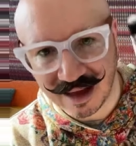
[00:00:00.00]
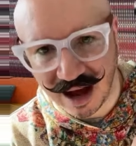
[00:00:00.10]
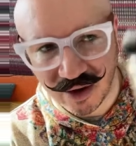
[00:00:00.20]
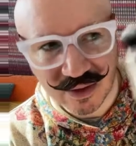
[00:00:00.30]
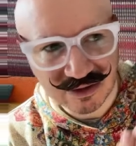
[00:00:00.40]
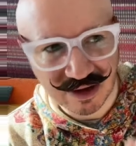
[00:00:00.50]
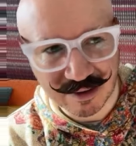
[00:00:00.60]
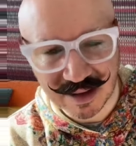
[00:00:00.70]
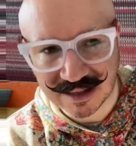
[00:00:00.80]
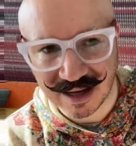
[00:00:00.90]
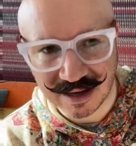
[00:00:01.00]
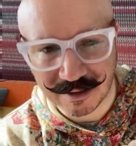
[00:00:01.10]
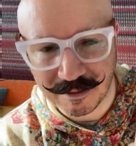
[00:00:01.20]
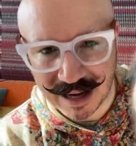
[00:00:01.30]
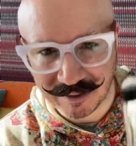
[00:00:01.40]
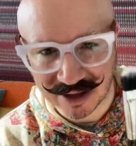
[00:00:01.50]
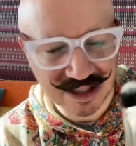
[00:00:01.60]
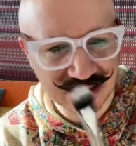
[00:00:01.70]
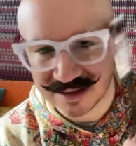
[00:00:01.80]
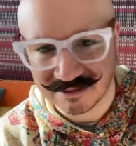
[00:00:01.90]
I always recommend like MAC
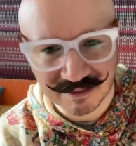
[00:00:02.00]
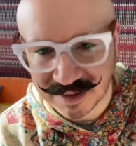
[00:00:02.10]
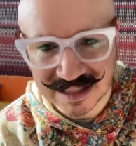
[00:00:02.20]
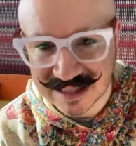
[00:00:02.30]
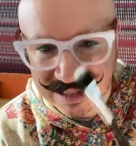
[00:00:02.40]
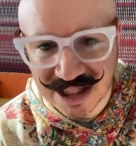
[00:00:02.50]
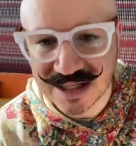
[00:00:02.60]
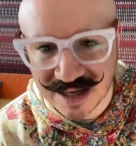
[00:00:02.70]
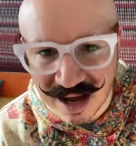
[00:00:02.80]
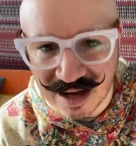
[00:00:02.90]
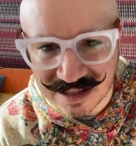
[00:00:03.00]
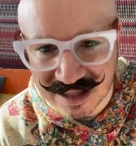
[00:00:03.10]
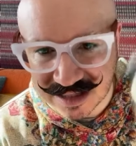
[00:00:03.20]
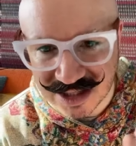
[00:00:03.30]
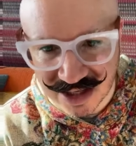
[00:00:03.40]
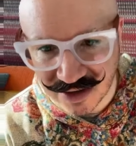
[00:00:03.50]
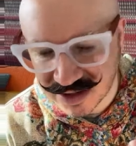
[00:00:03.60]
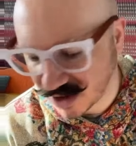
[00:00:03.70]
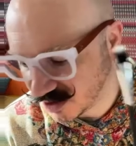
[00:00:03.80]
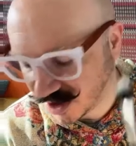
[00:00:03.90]
brushes because they just last. They're
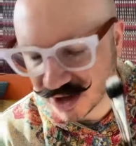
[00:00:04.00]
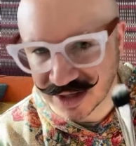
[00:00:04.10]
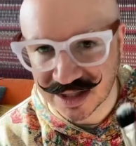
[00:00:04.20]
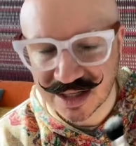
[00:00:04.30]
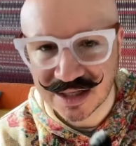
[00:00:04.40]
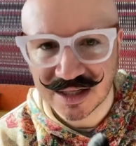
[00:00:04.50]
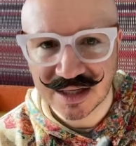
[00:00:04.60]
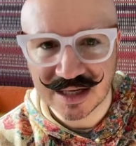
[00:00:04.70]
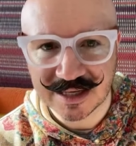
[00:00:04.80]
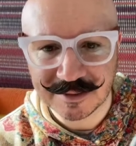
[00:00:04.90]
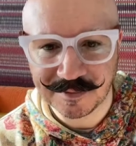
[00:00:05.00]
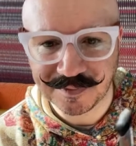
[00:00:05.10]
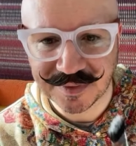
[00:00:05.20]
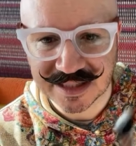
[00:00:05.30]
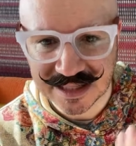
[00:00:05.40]
so good. So